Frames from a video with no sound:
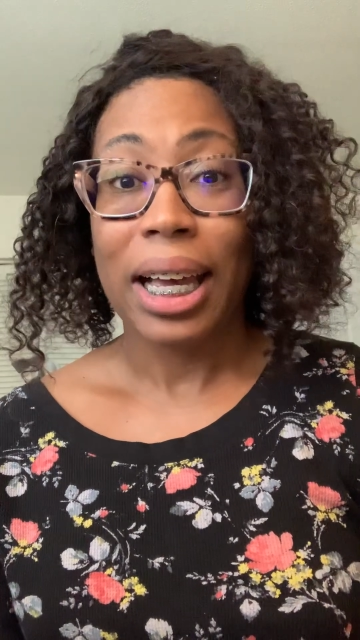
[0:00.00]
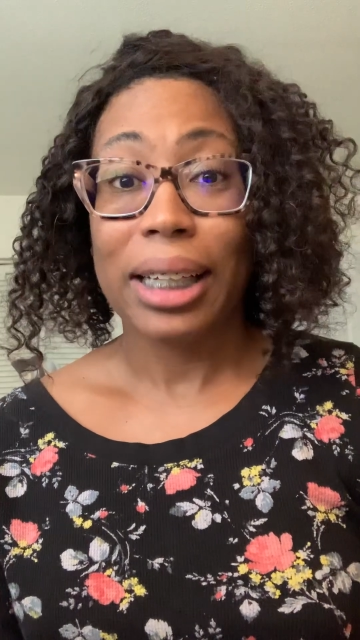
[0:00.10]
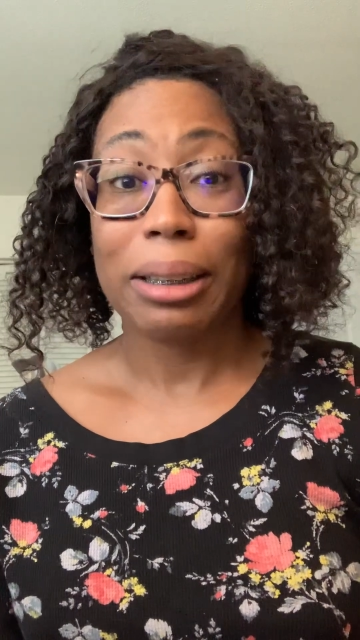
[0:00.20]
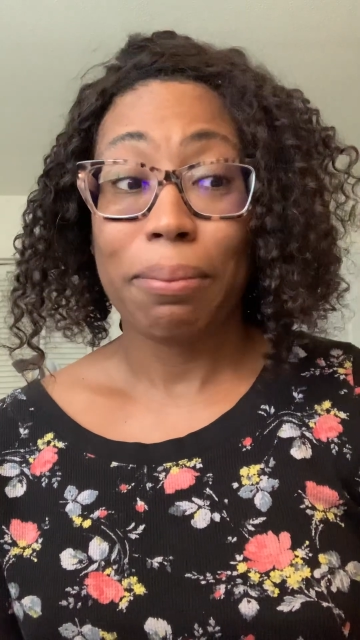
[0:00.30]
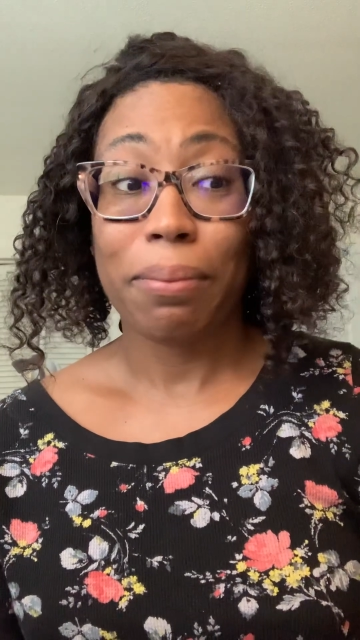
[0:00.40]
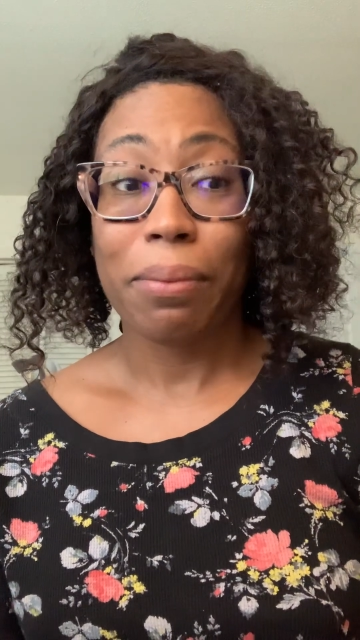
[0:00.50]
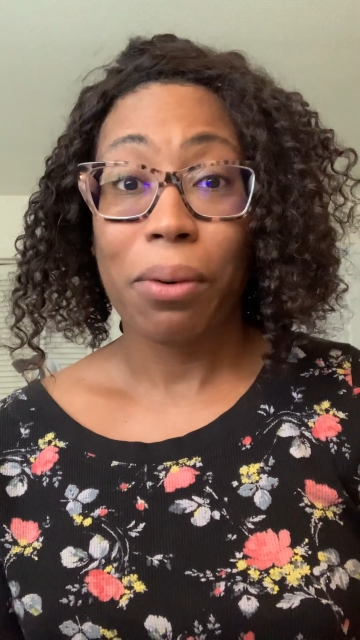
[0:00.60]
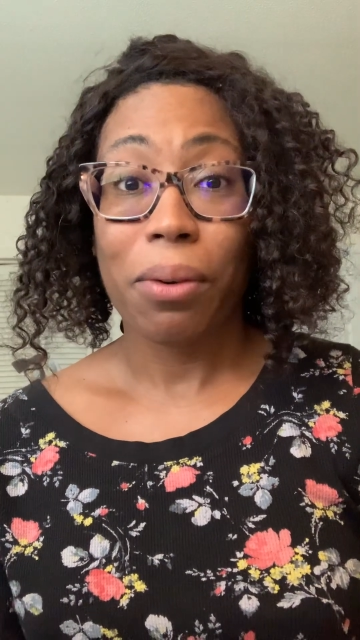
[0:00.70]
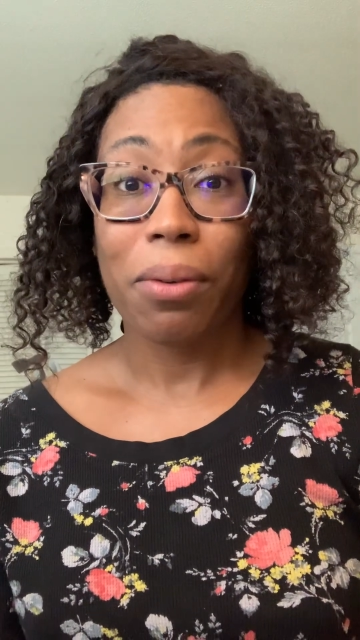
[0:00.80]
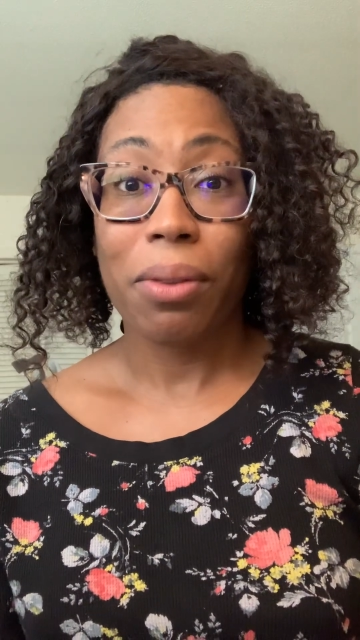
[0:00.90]

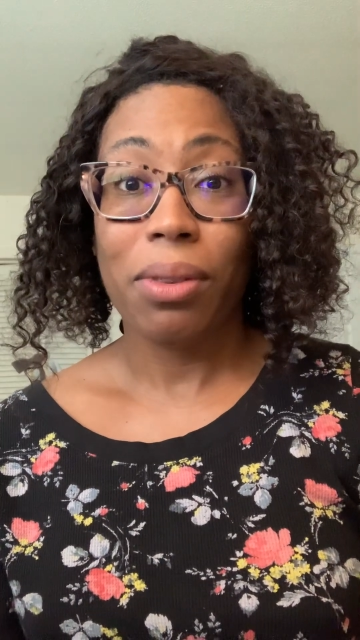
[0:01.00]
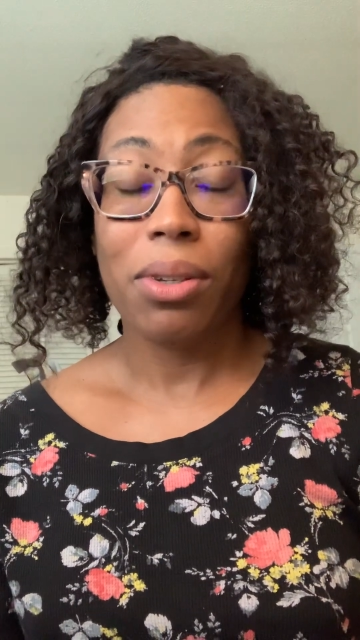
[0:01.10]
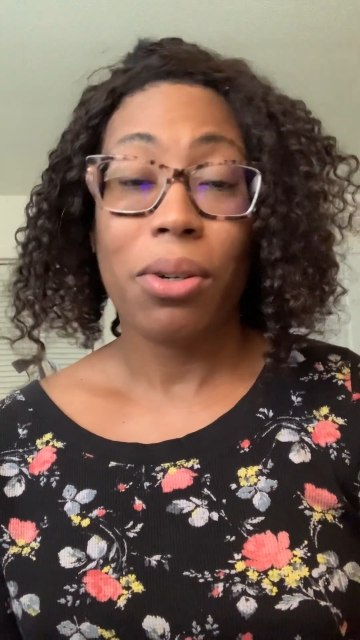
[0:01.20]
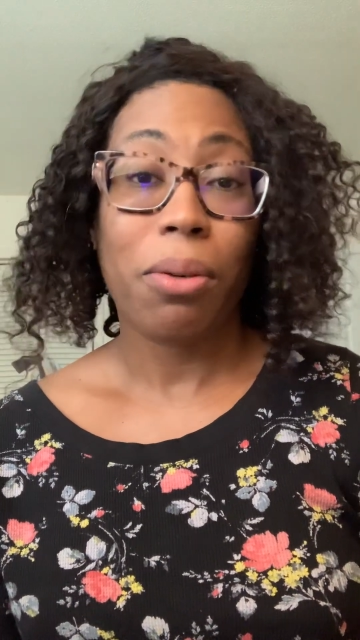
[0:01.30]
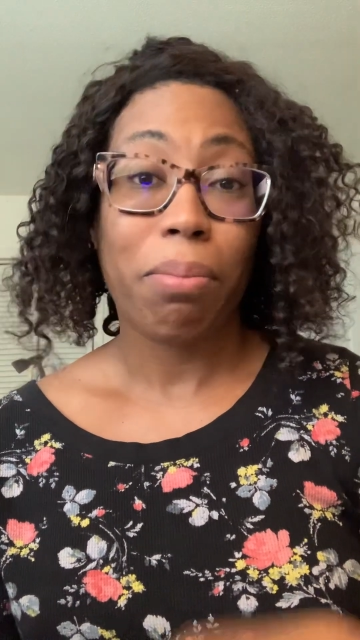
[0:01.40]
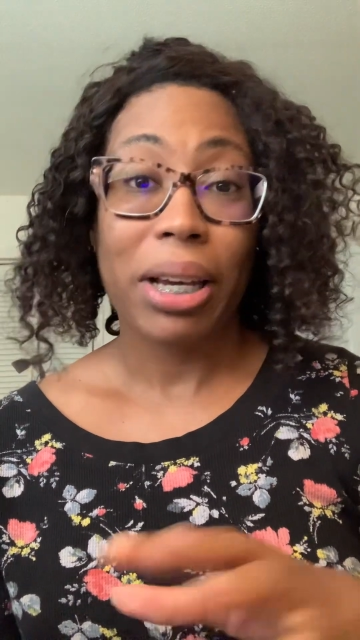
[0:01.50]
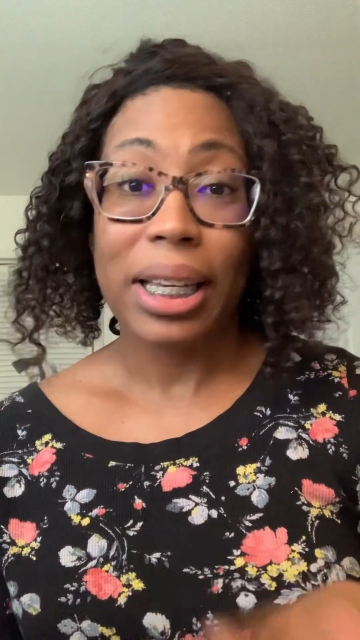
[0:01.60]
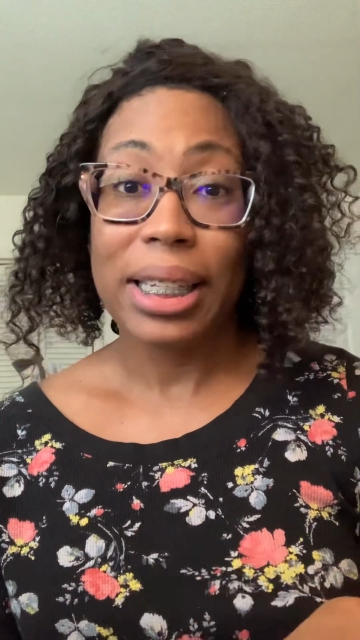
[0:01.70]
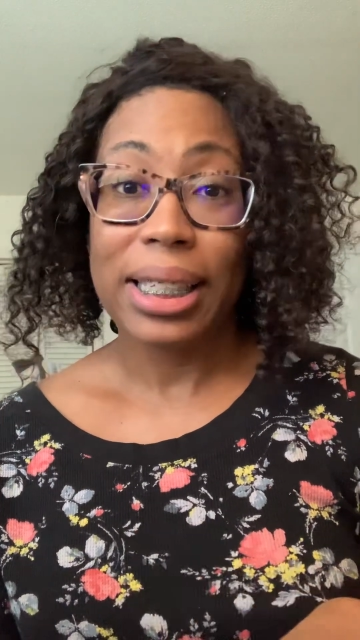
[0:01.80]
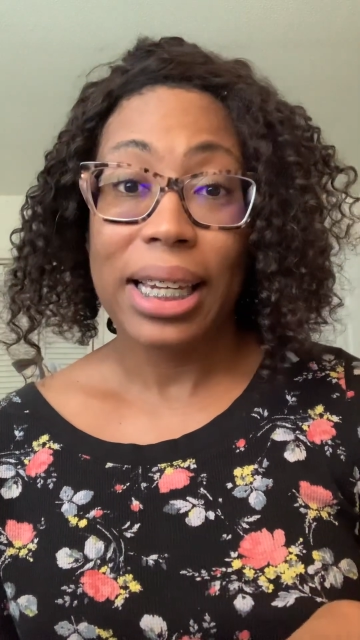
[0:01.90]

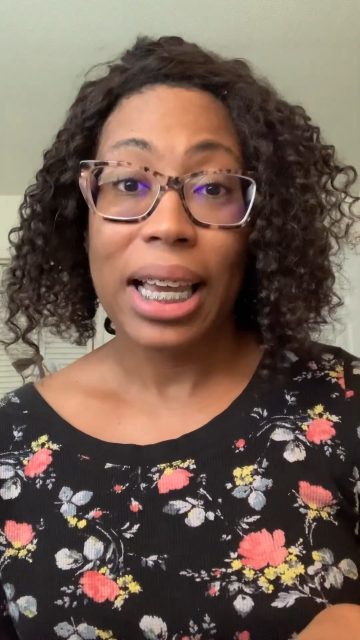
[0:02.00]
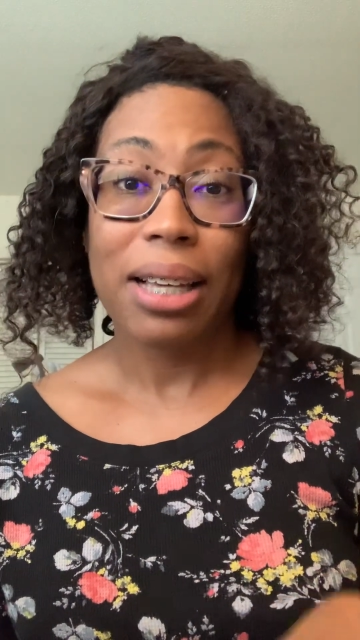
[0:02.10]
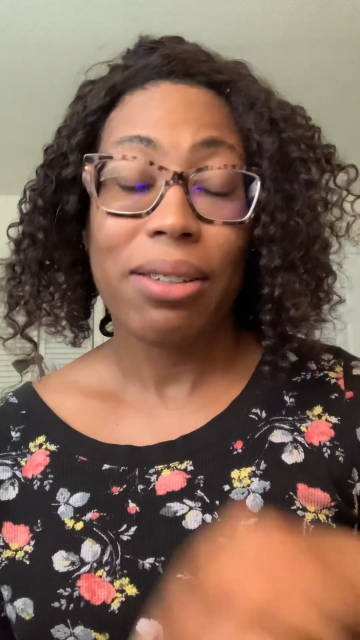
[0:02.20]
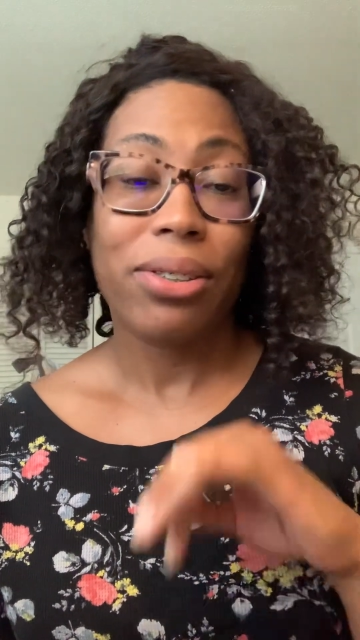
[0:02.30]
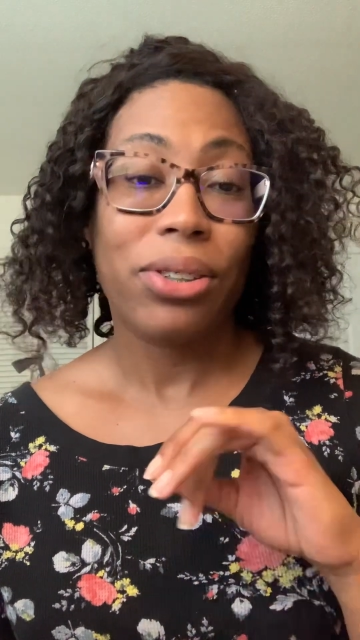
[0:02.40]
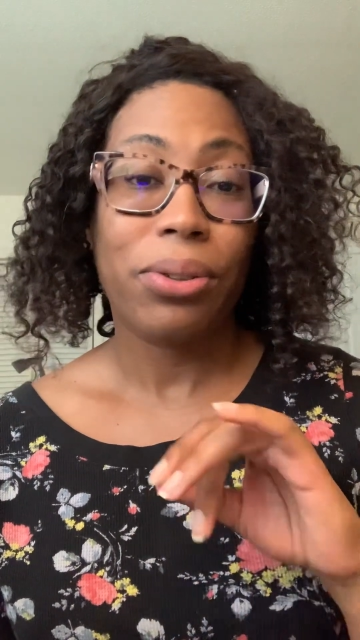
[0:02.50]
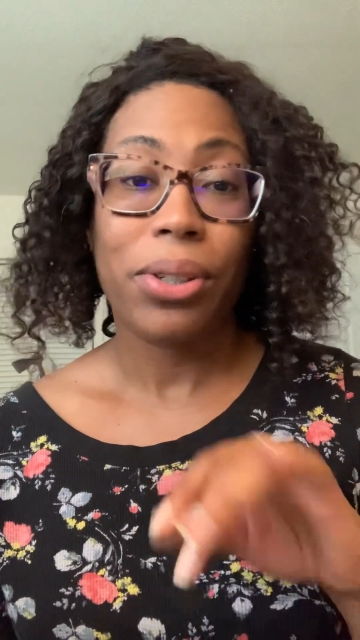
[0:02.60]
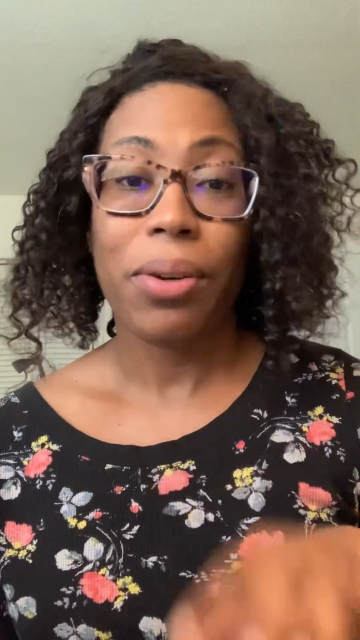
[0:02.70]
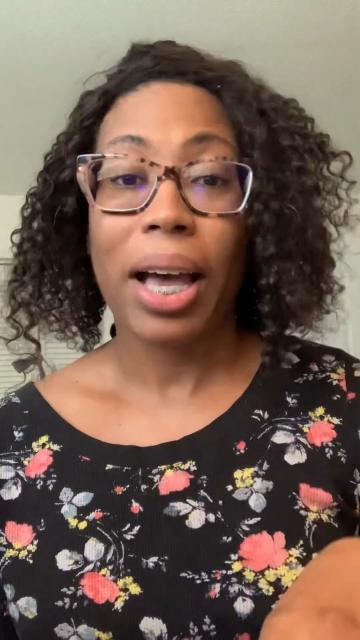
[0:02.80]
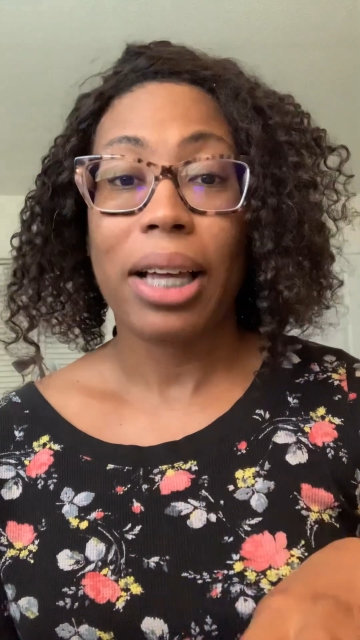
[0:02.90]
breaking this down, showing
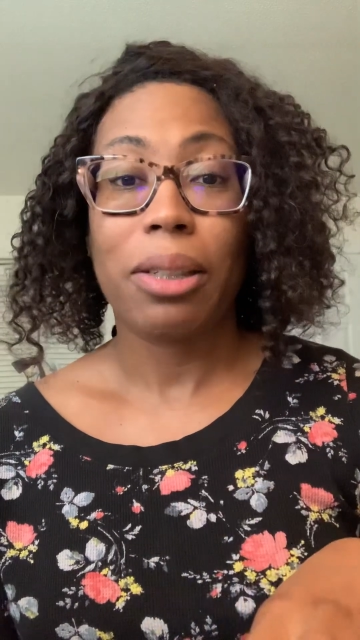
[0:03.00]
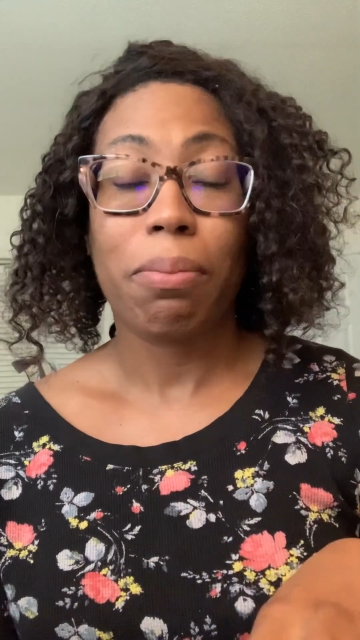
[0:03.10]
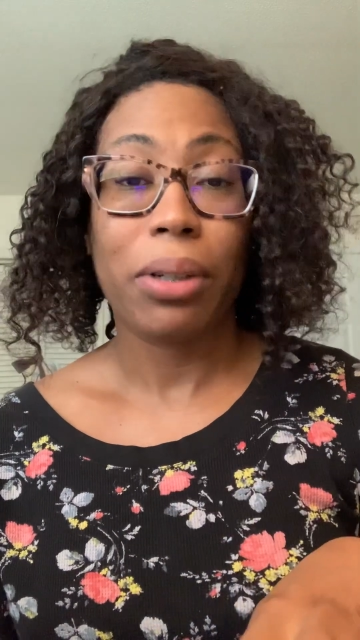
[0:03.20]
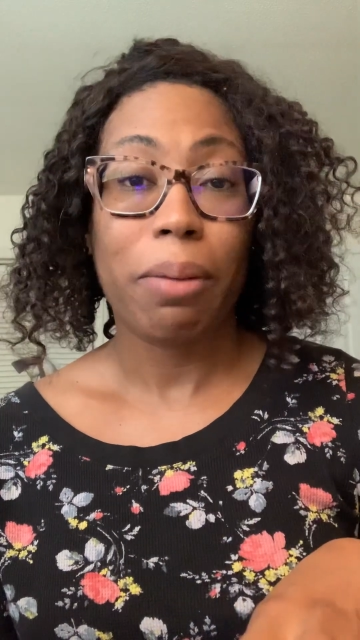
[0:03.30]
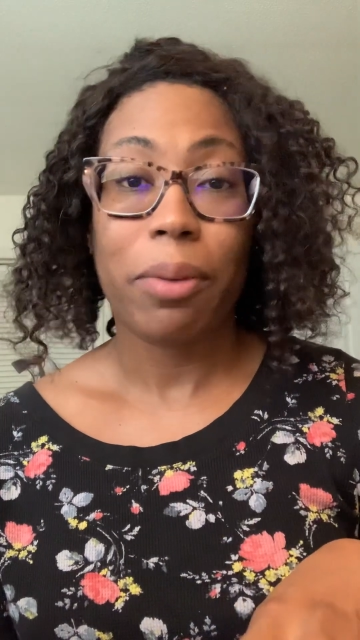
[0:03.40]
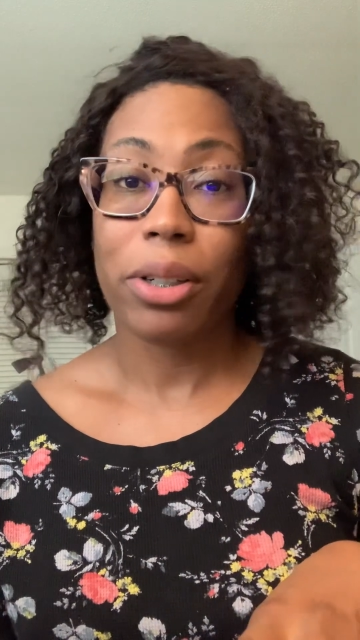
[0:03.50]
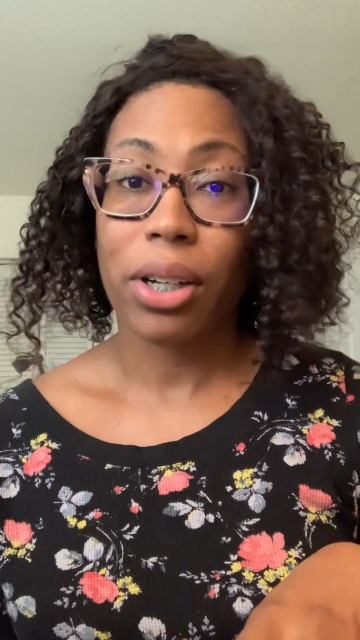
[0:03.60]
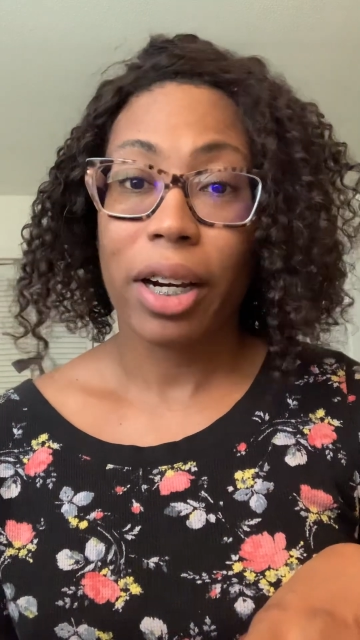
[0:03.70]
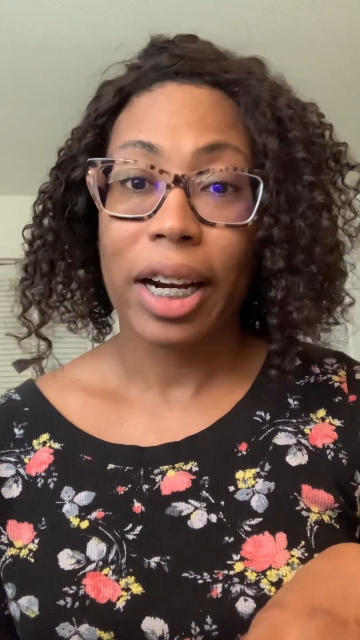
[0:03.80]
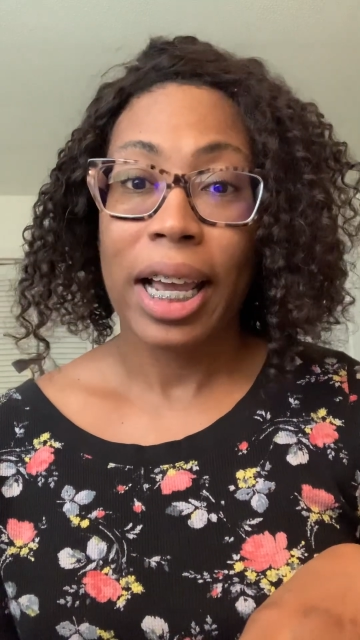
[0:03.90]
you how to pull up your
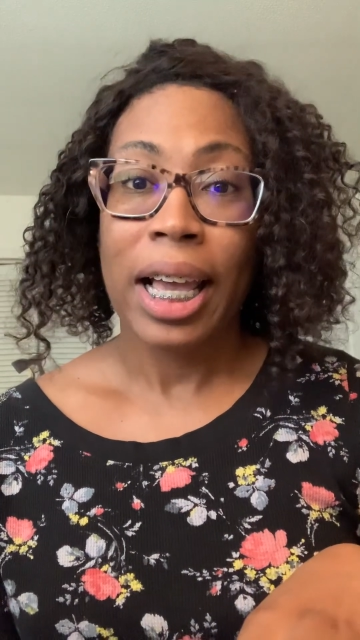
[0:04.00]
chart,